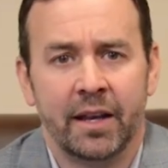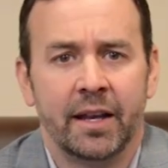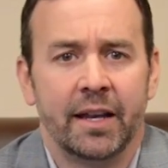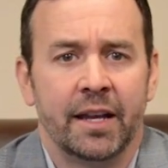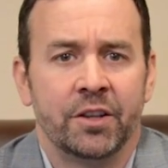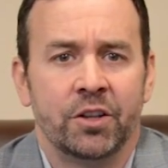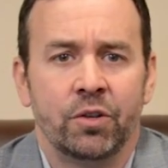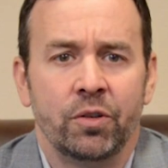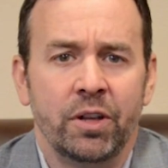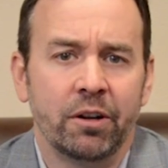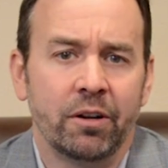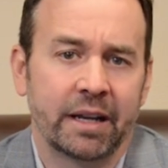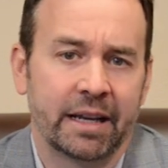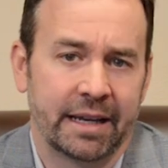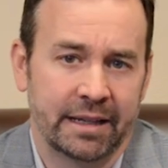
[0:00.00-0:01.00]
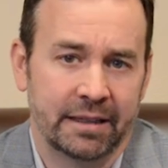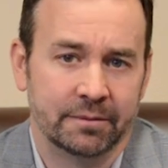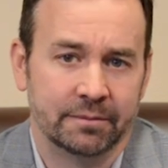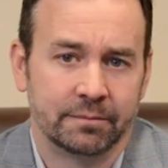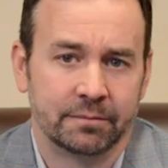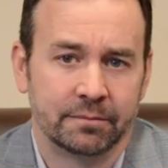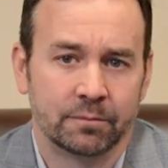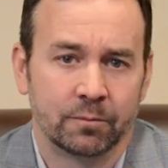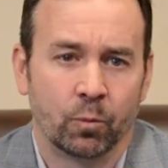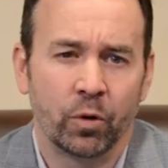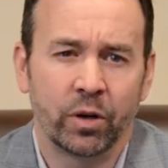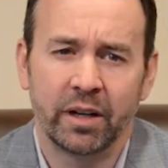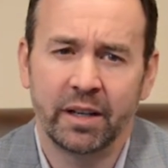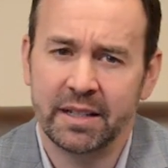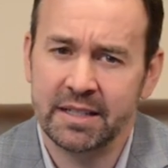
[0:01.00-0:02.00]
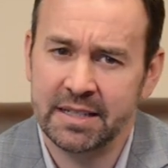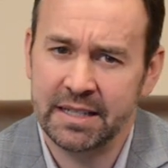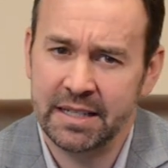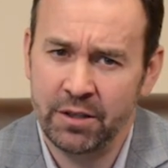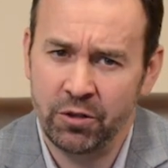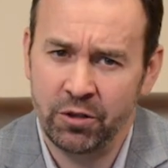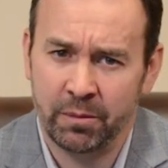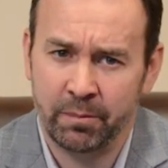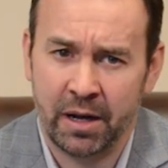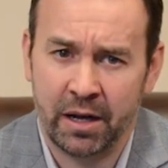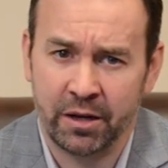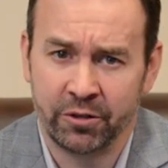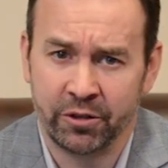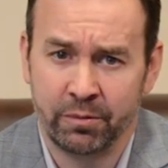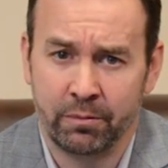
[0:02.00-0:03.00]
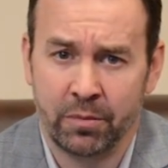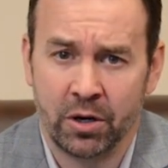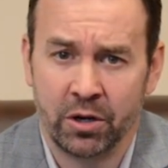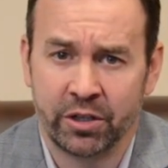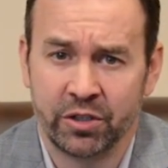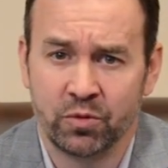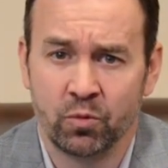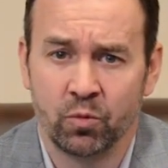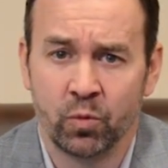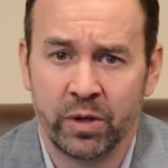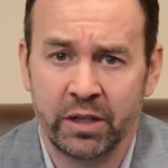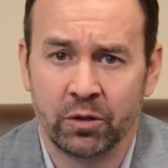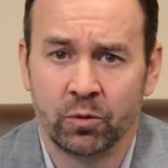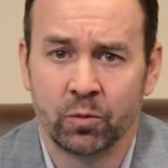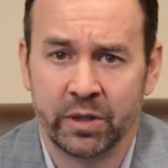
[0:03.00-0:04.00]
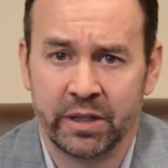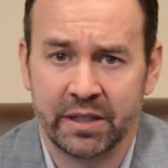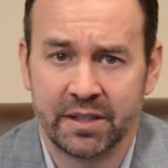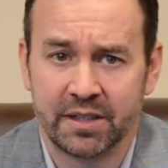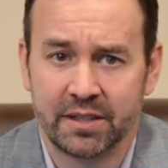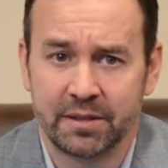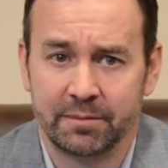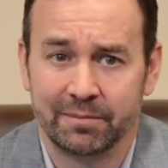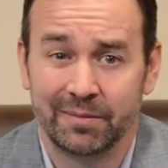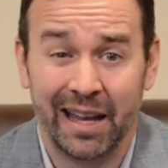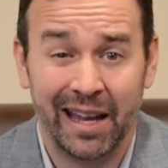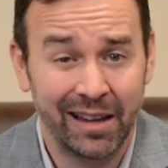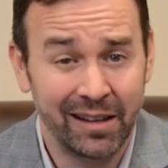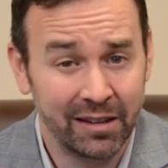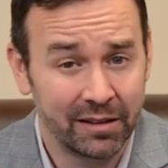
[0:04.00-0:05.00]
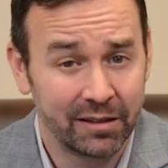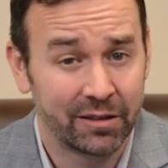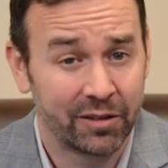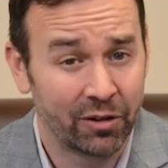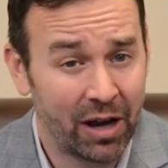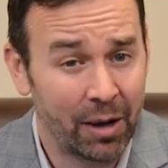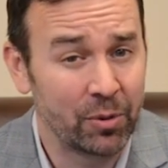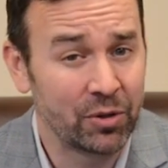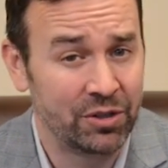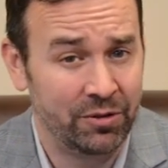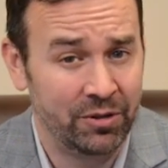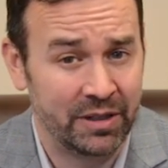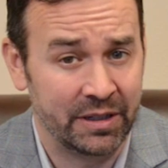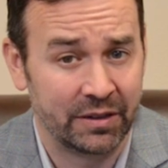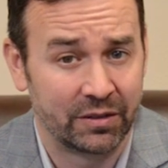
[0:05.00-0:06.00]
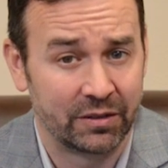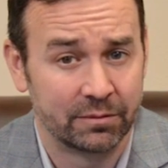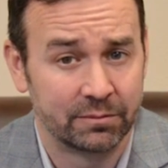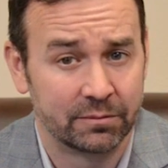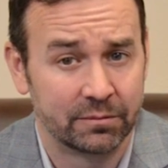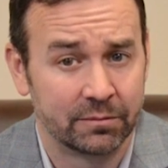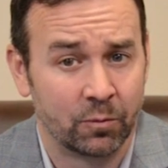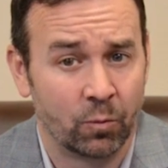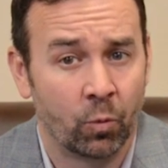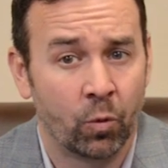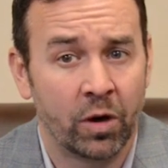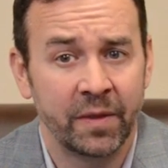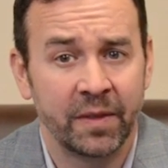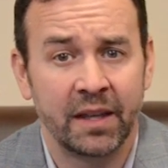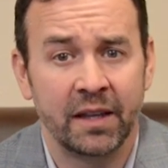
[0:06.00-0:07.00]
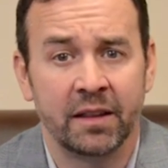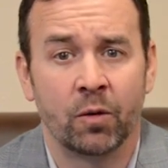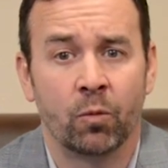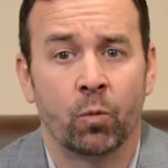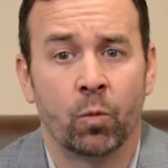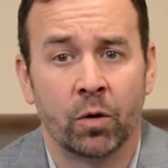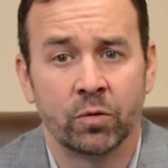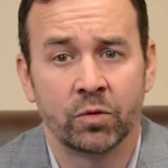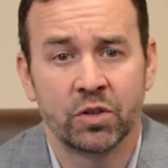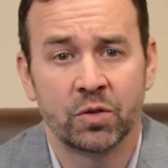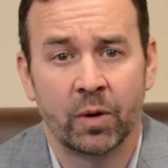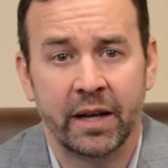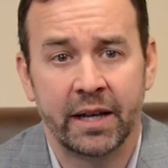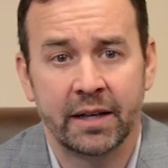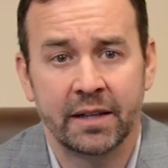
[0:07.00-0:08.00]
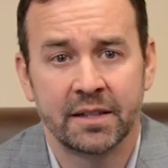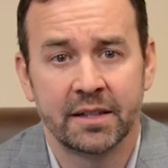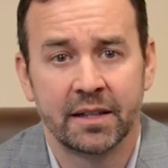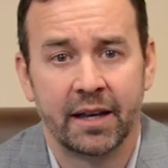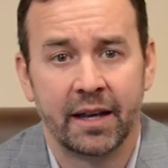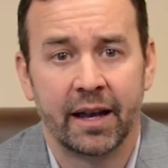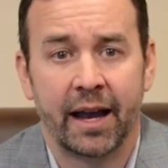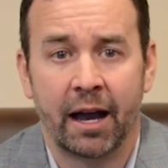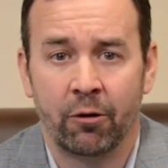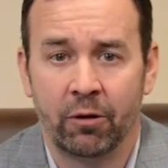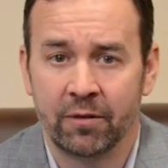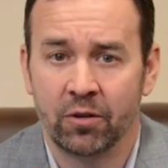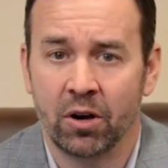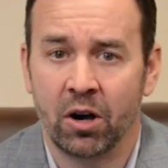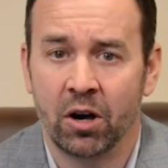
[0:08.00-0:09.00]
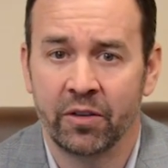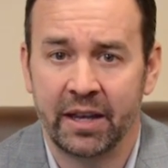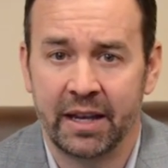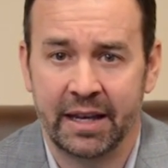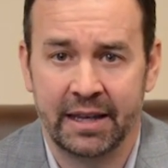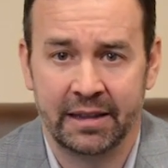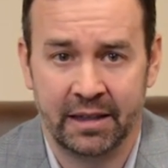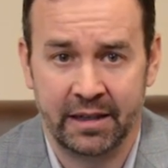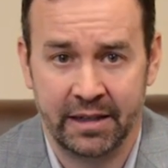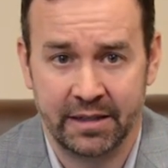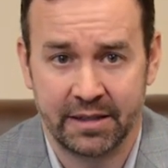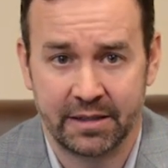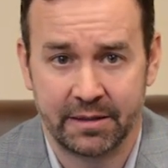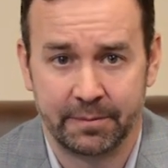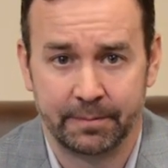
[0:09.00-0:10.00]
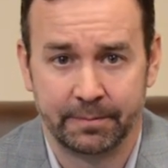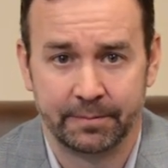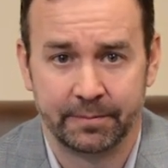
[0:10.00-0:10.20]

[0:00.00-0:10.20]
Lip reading: In the new year ahead, we're going to continue to monitor the market's real risks and their opportunities. One thing that won't sway us, however, are the headlines.